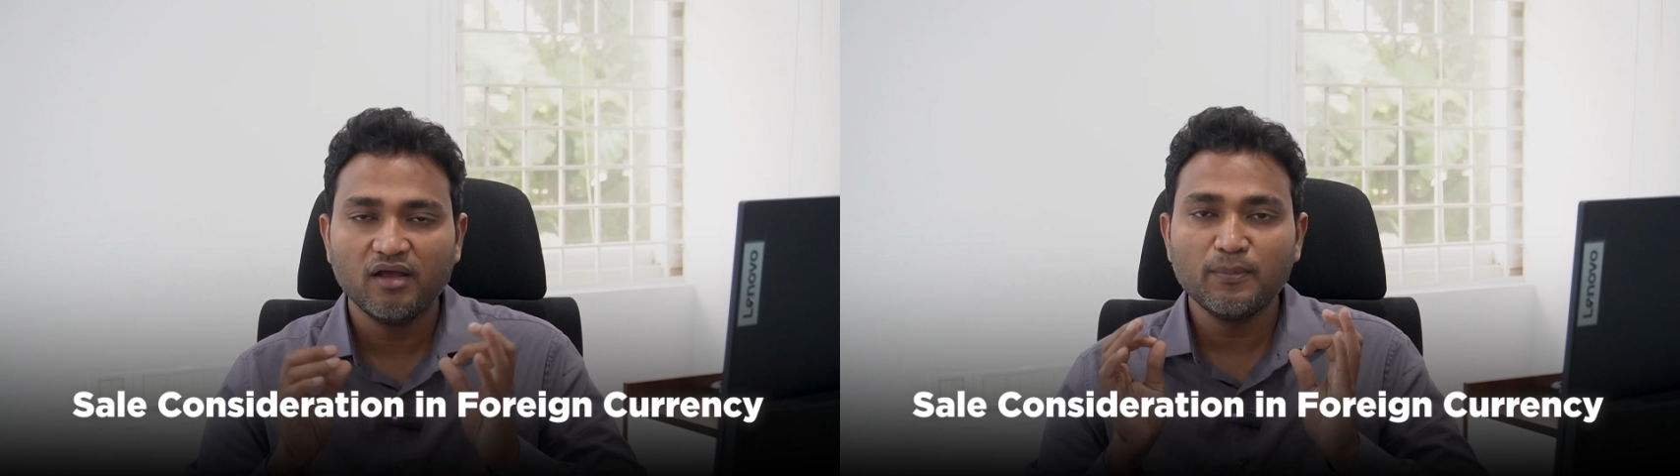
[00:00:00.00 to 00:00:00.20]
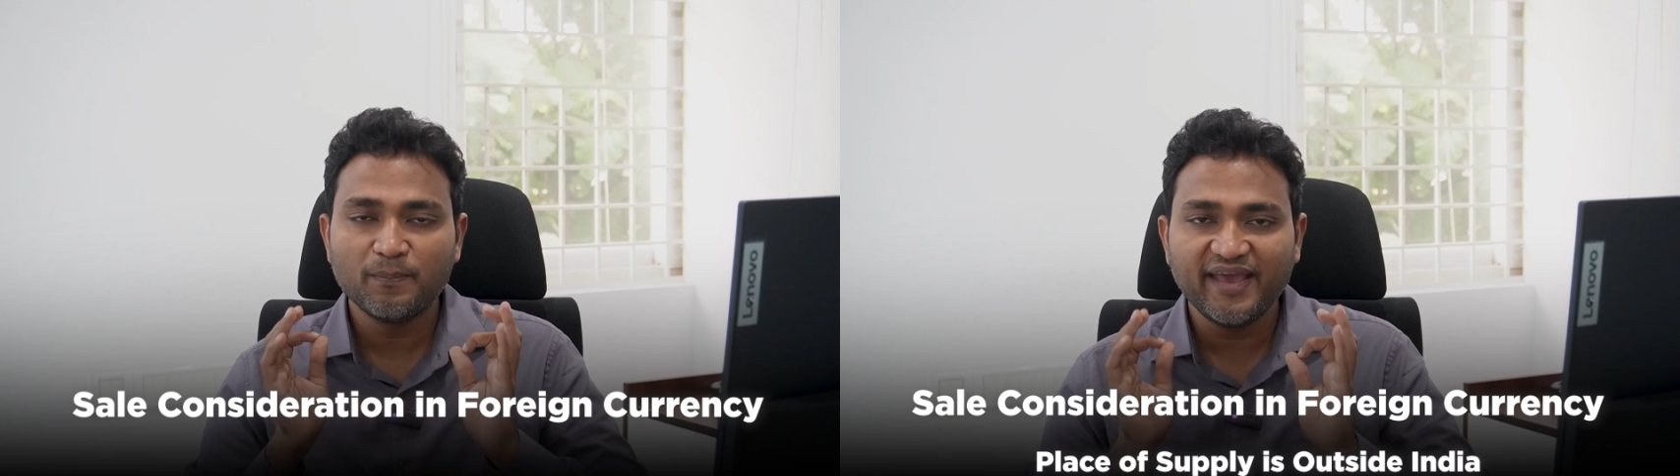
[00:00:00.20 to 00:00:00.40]

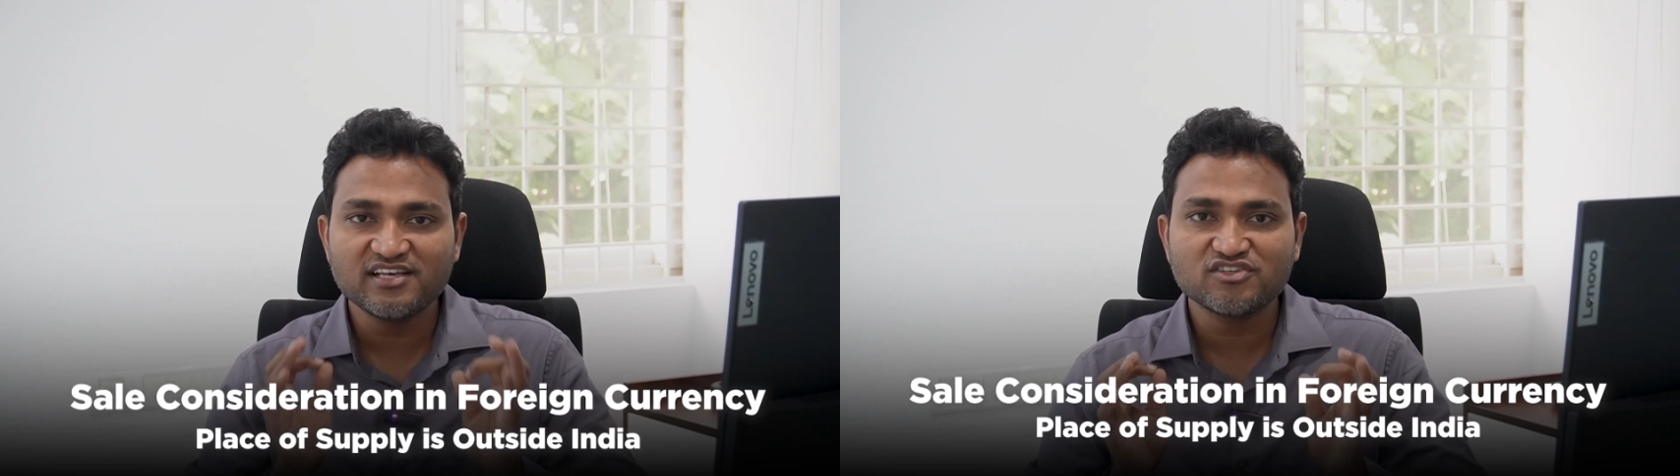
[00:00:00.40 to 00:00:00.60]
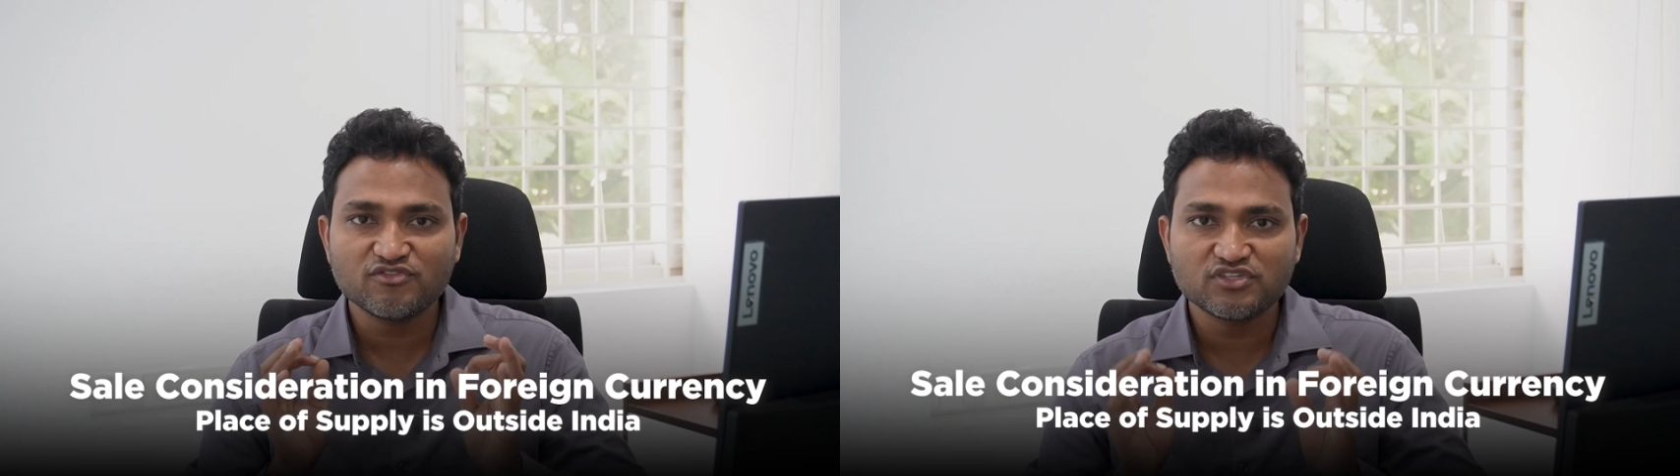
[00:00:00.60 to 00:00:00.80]
the
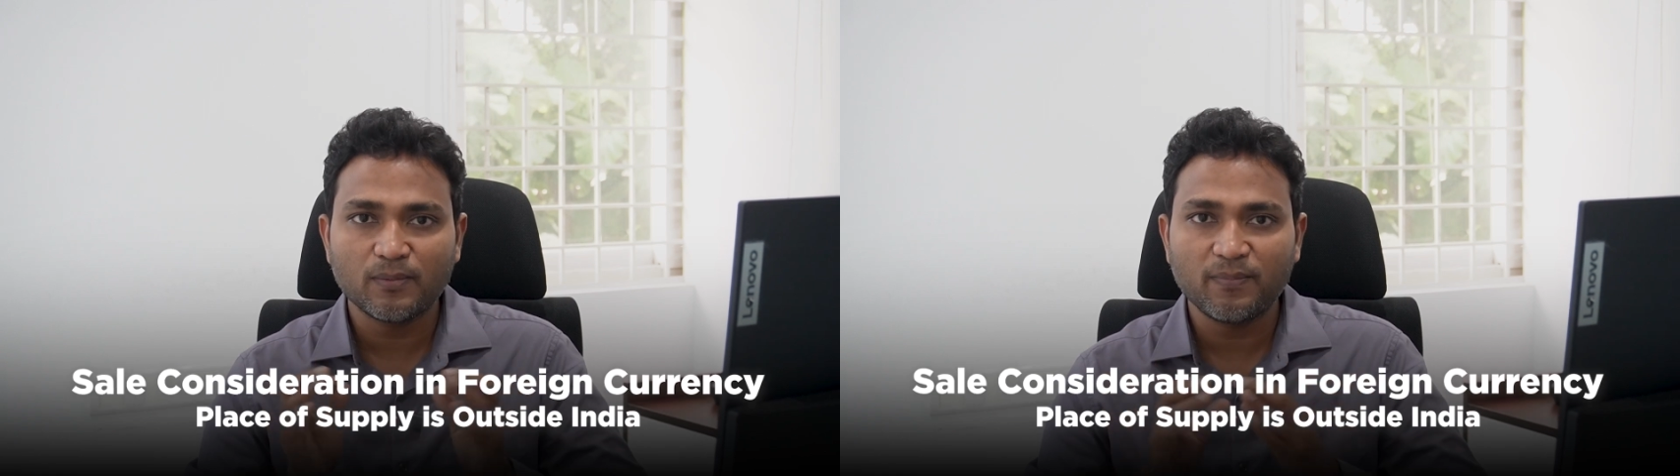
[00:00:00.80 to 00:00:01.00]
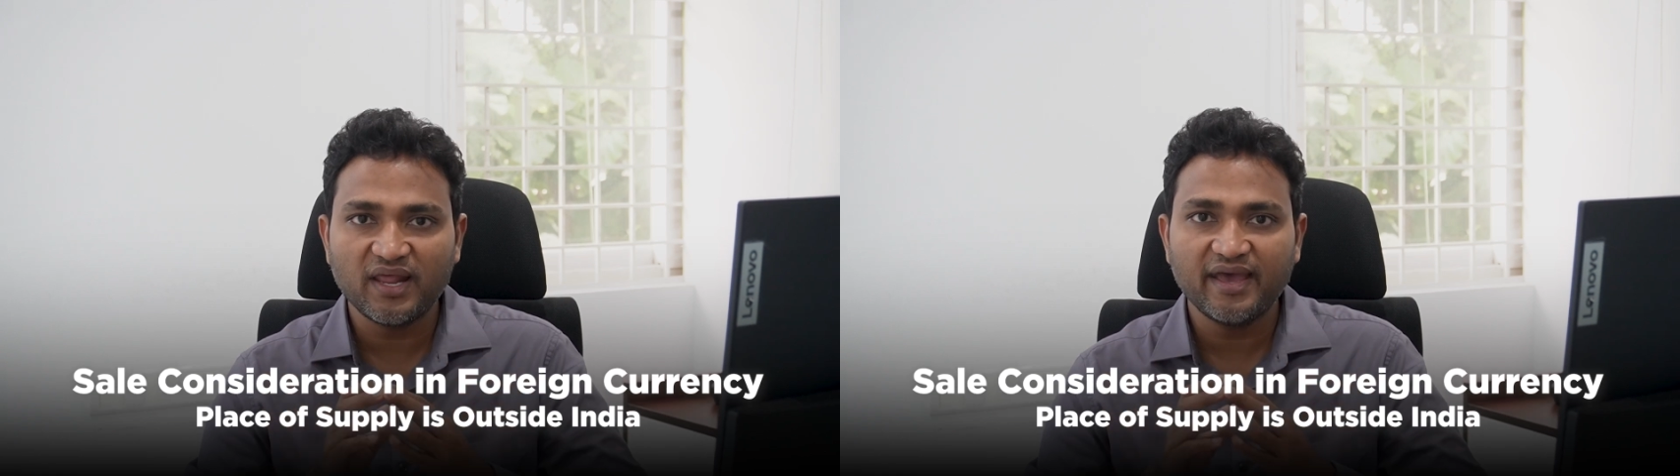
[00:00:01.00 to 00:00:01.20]
place of
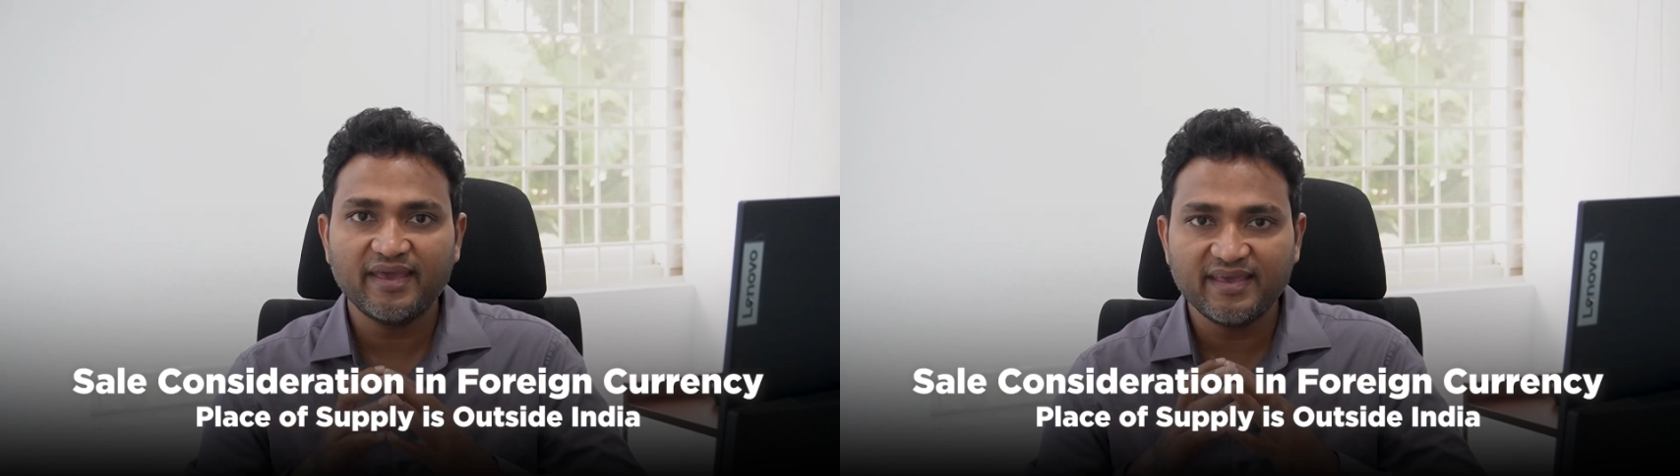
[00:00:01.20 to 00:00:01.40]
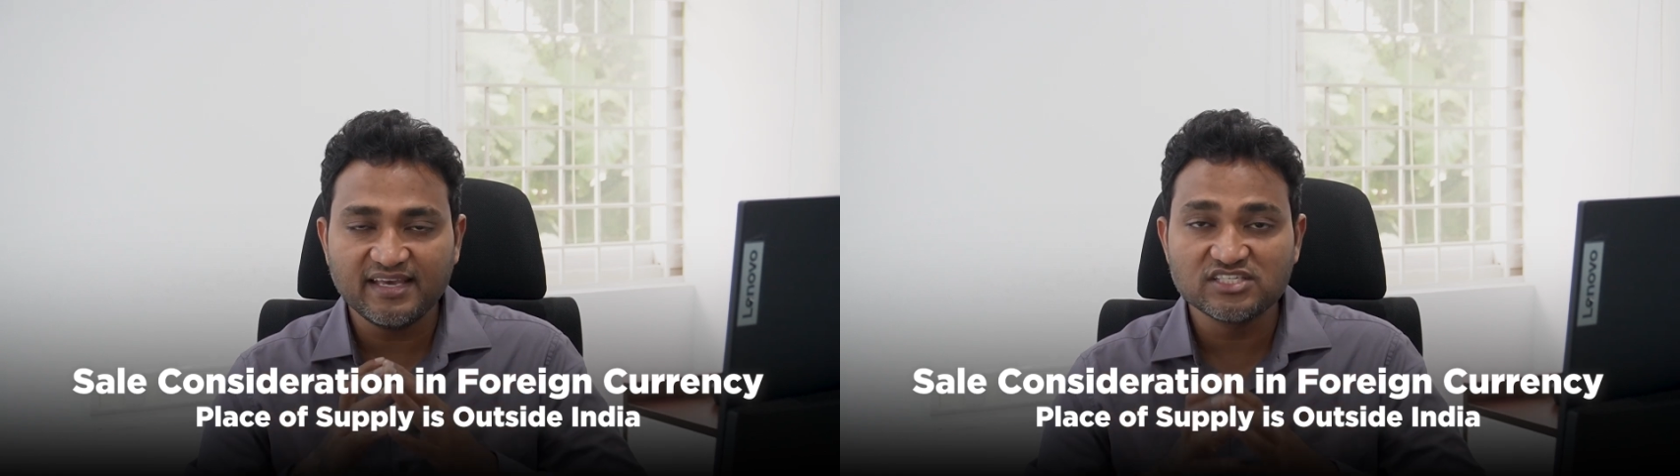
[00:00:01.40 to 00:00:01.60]
supply
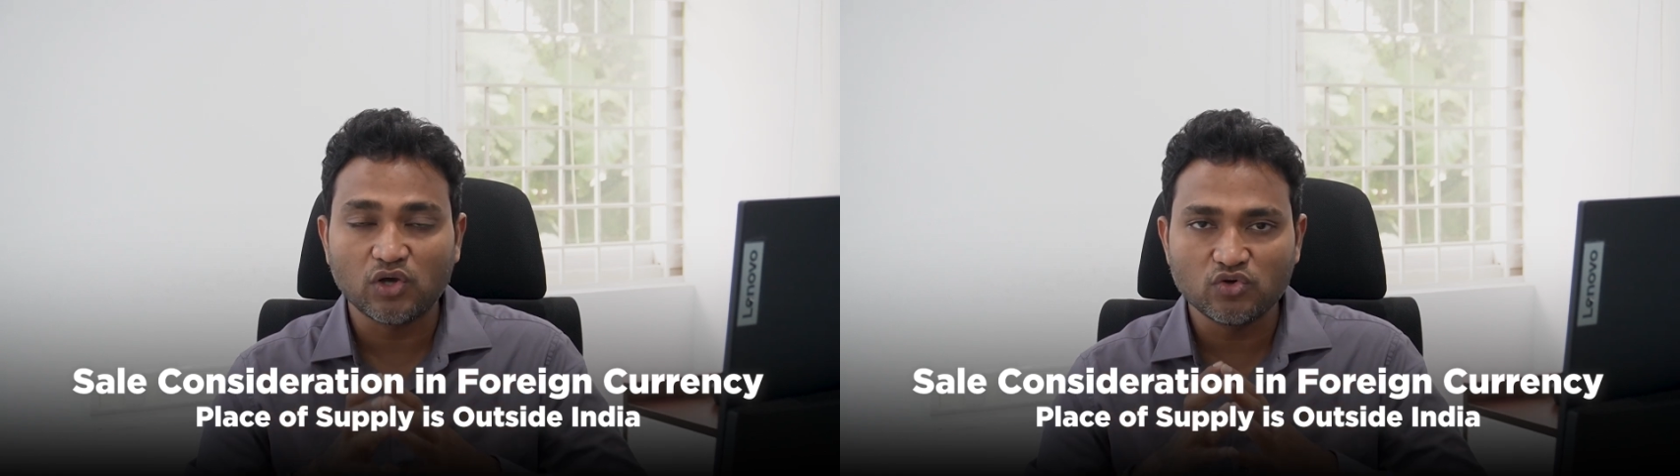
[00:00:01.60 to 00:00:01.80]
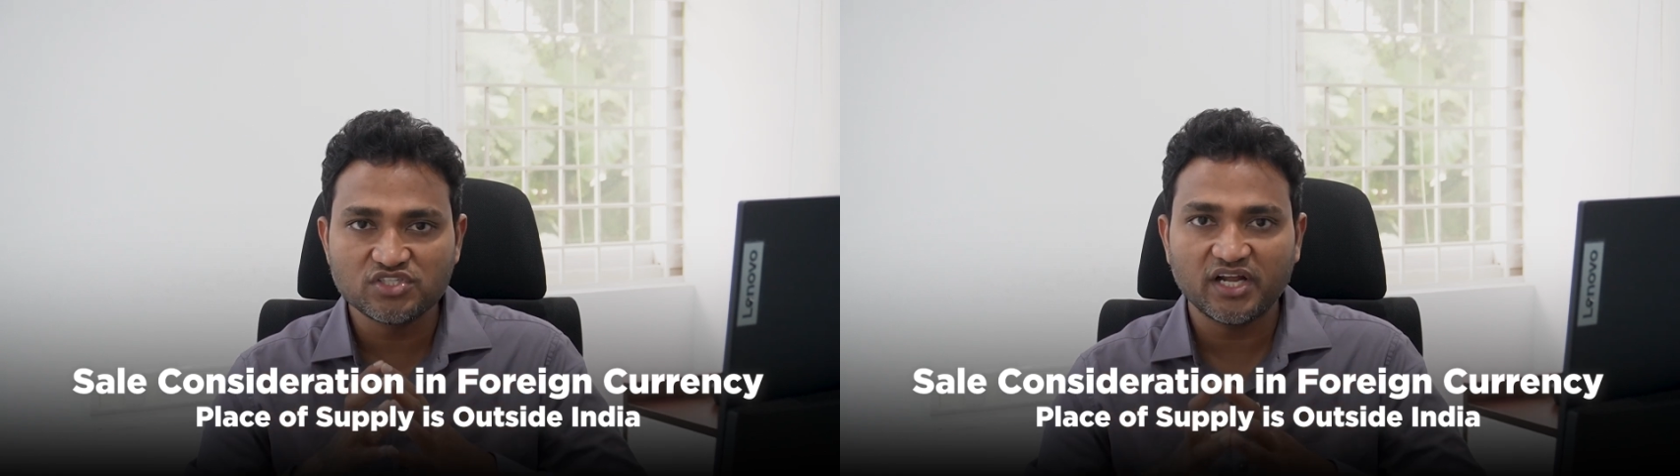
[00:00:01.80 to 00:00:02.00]

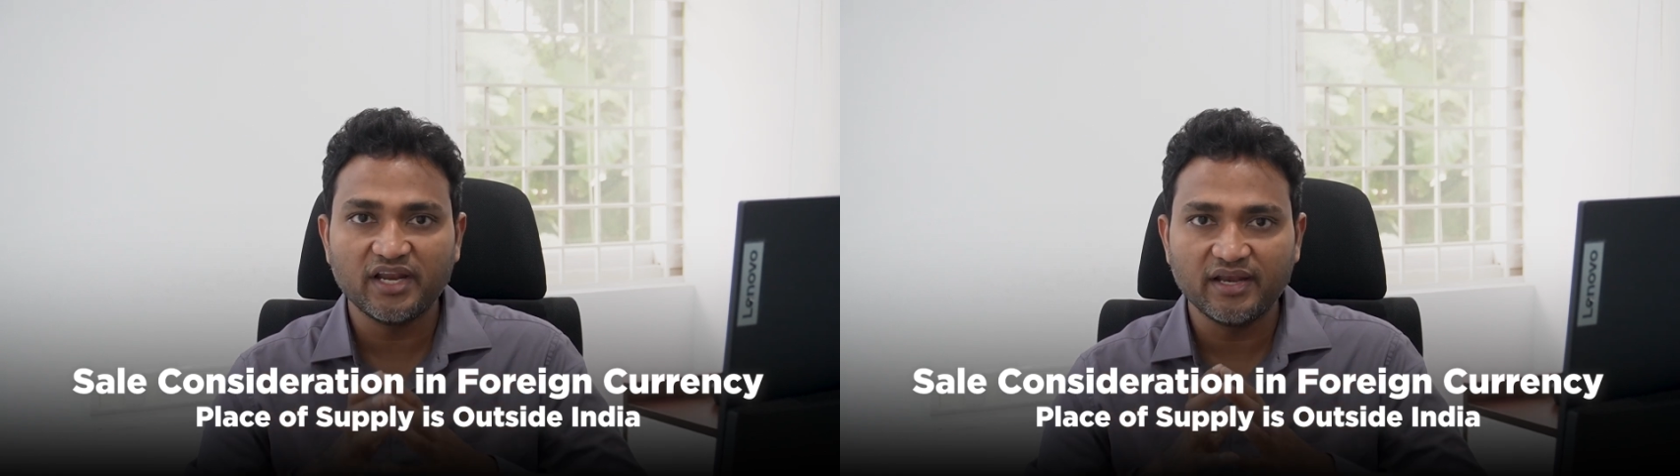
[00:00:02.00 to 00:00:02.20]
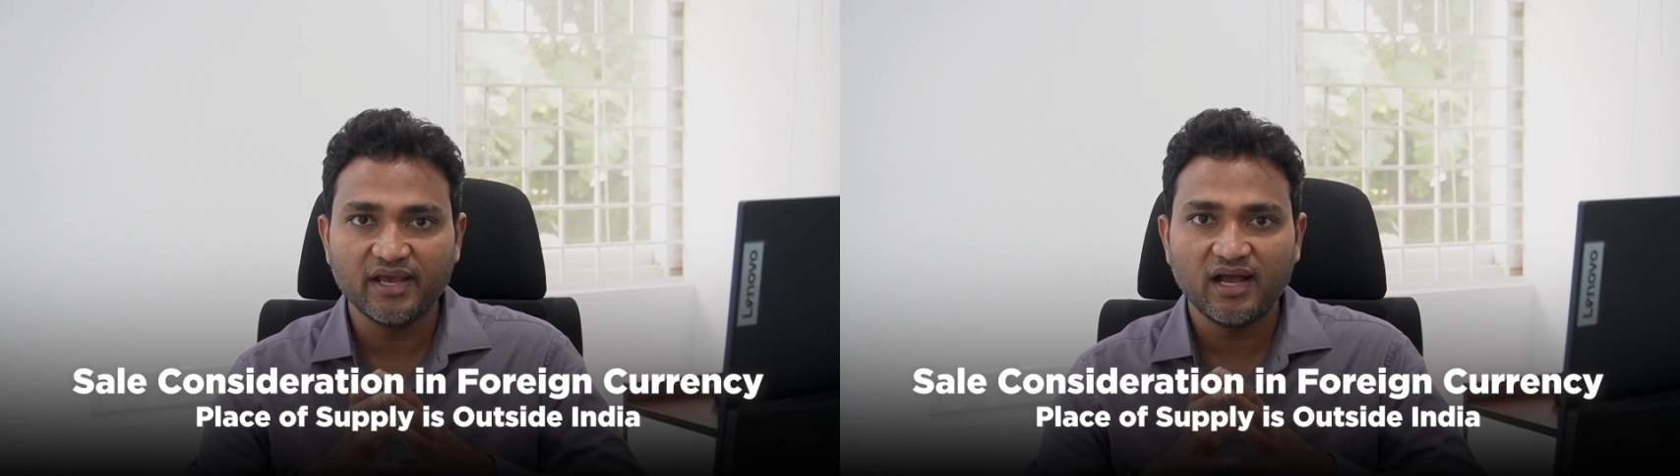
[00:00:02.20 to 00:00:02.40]
is
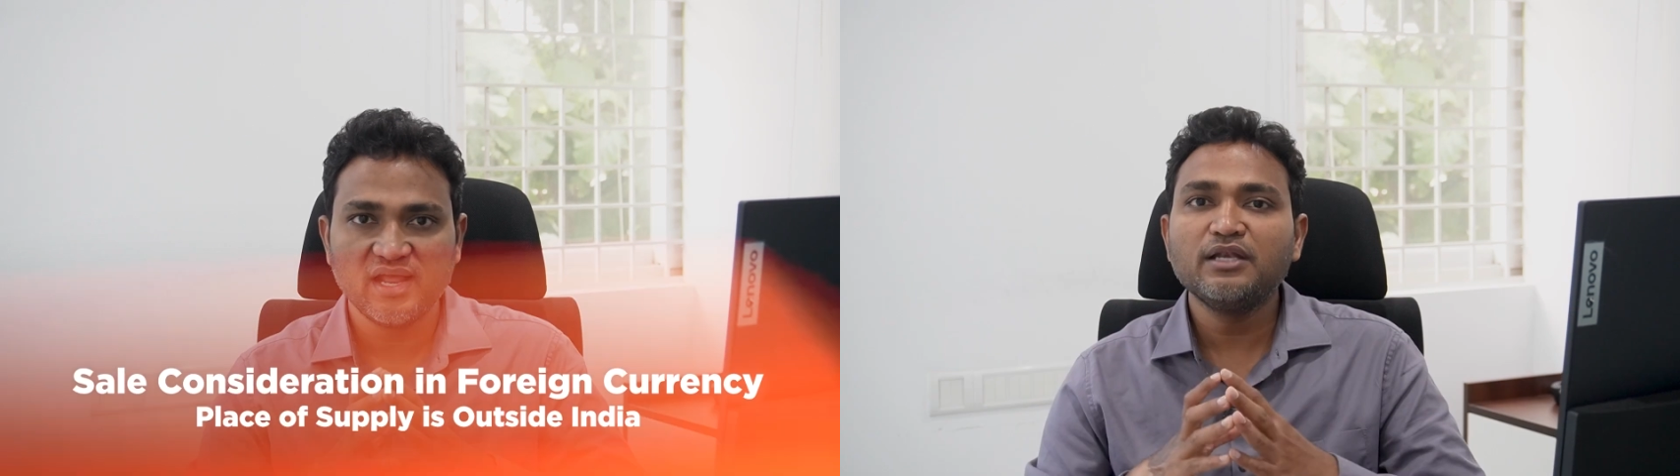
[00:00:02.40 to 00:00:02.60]
outside India.